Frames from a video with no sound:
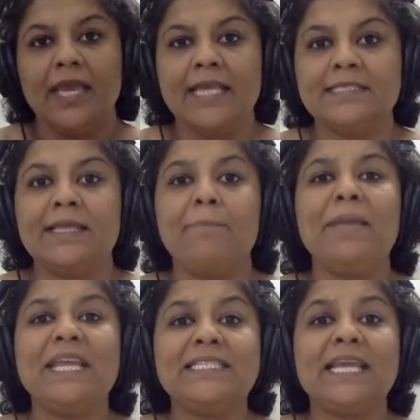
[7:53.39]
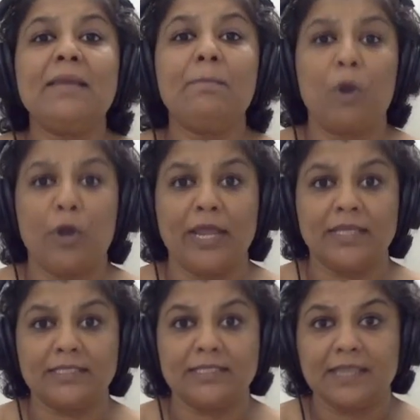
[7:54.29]
is the meeting
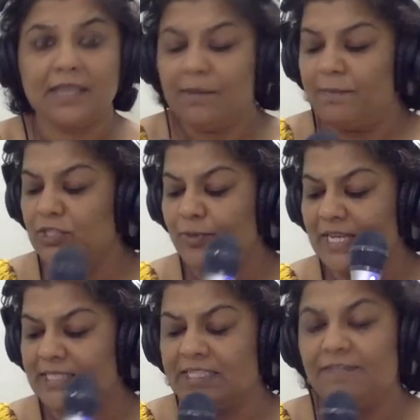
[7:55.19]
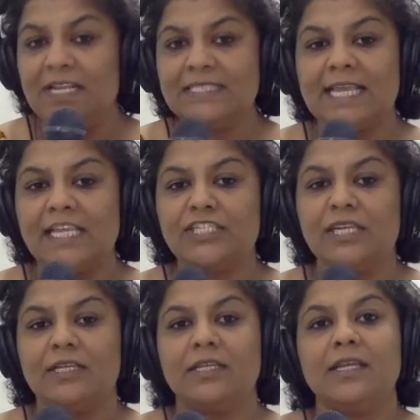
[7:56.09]
point between
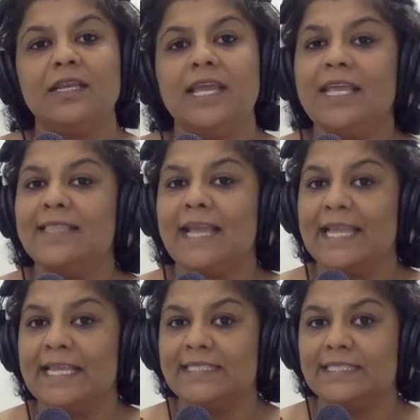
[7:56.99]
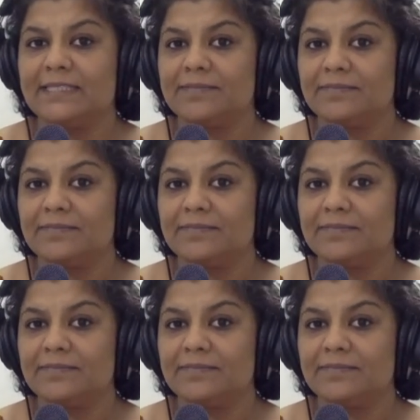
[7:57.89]
civilization in the east